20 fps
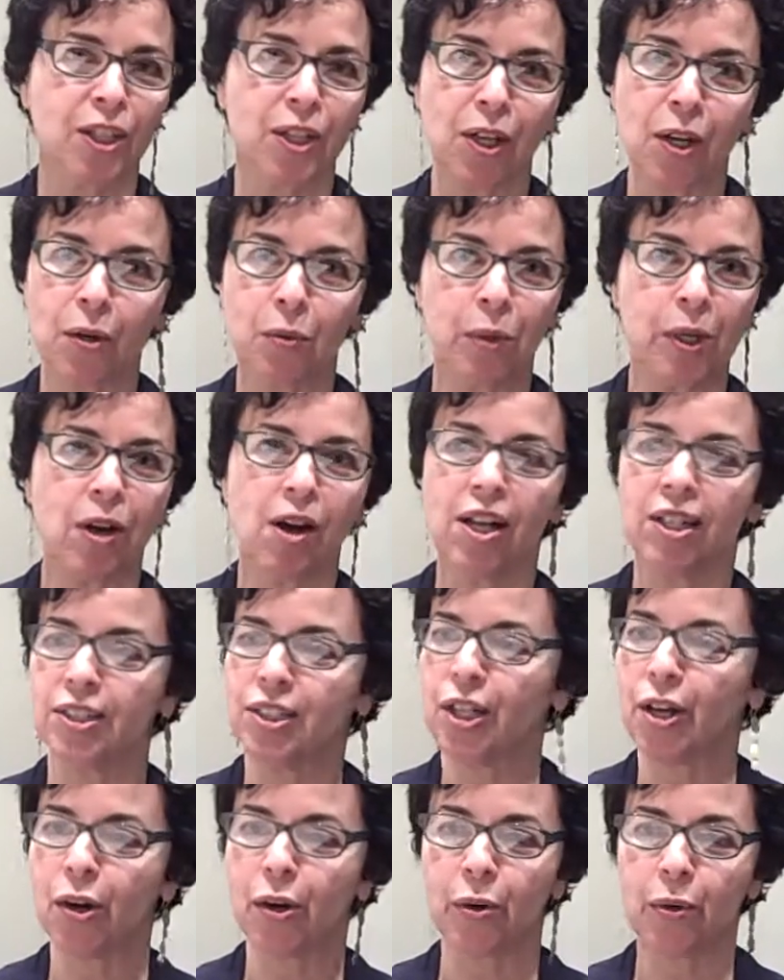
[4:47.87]
you know, we all
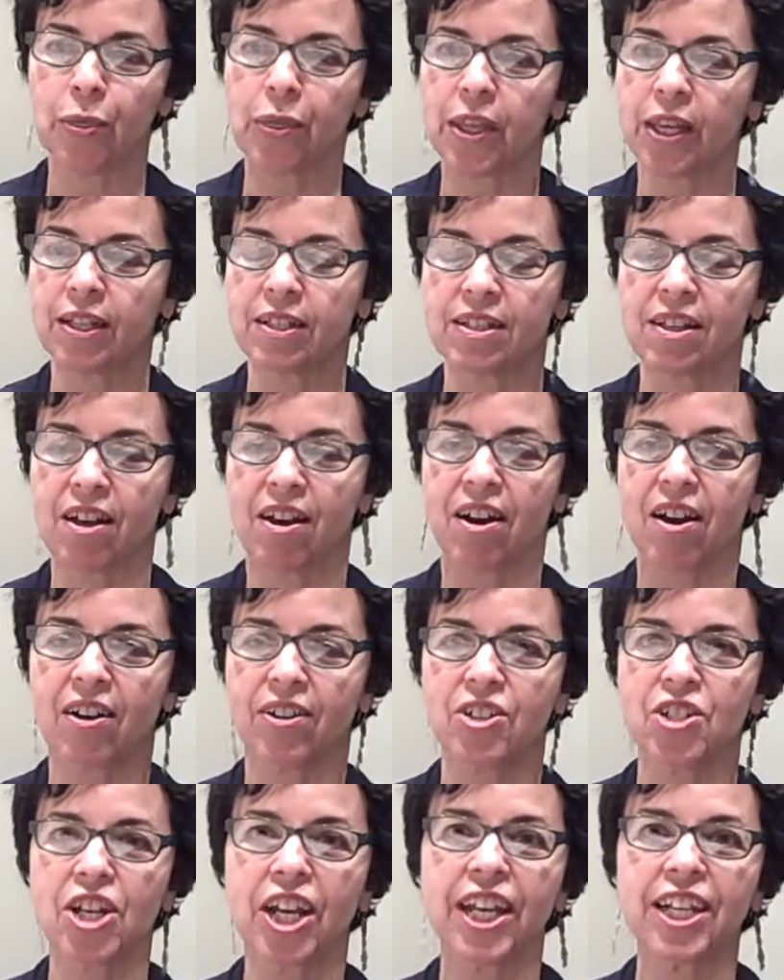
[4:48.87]
know things
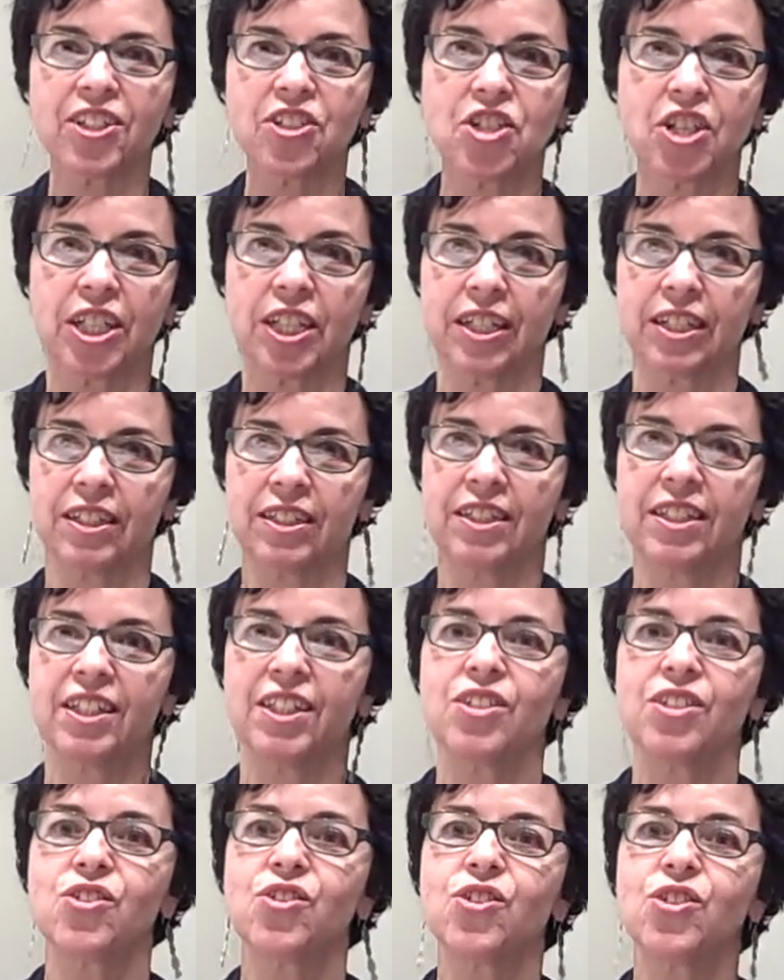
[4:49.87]
are changing
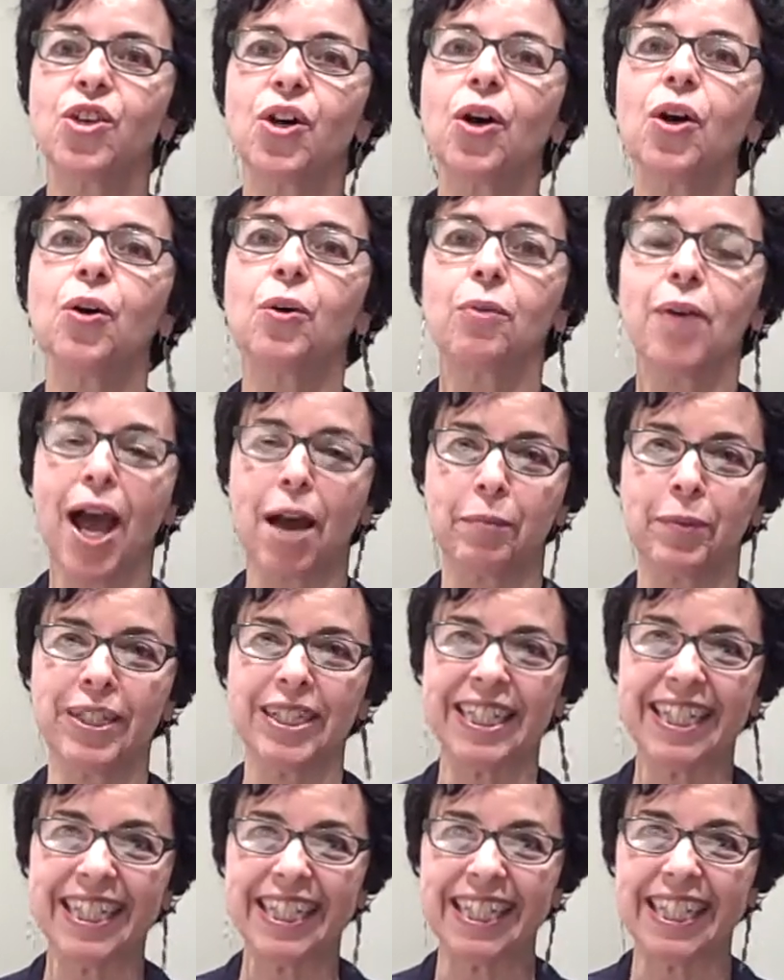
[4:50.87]
so
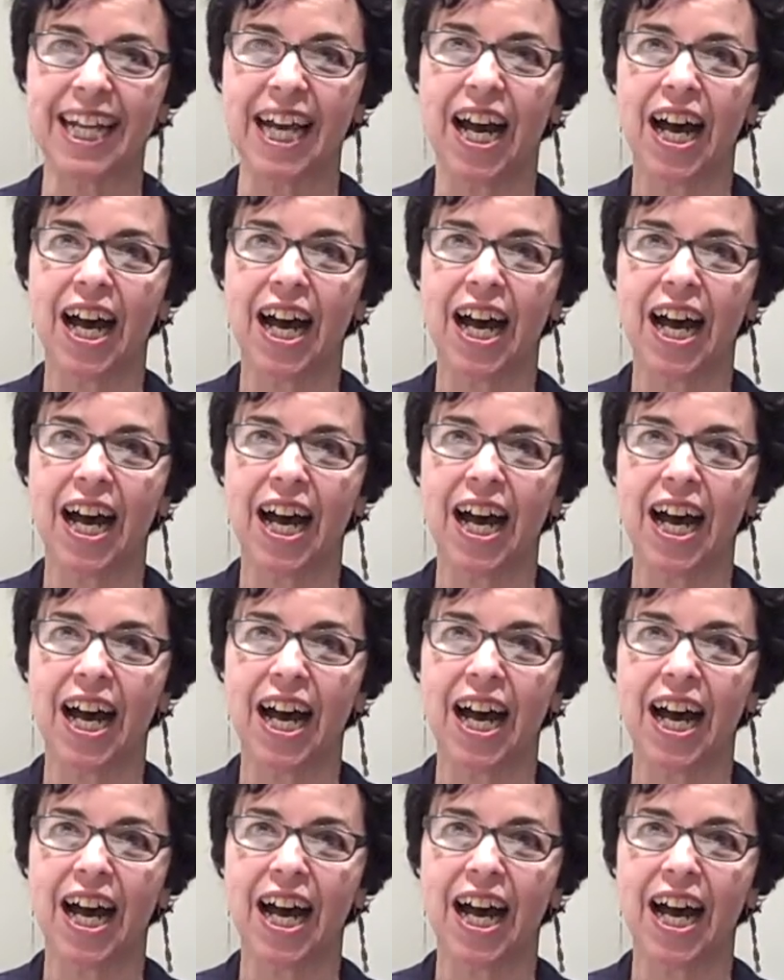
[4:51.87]
rapidly.